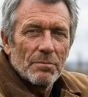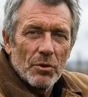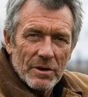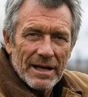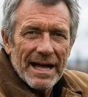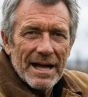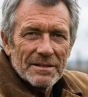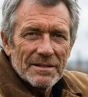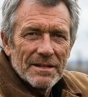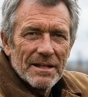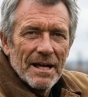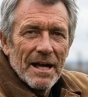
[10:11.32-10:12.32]
pull it out,
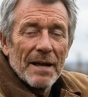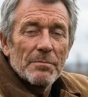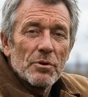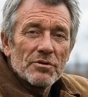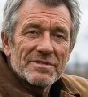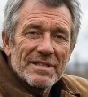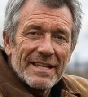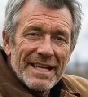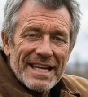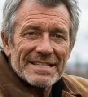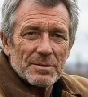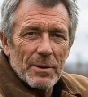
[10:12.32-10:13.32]
and move to the
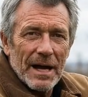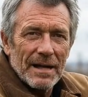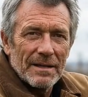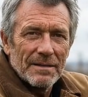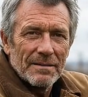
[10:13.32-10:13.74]
next spot.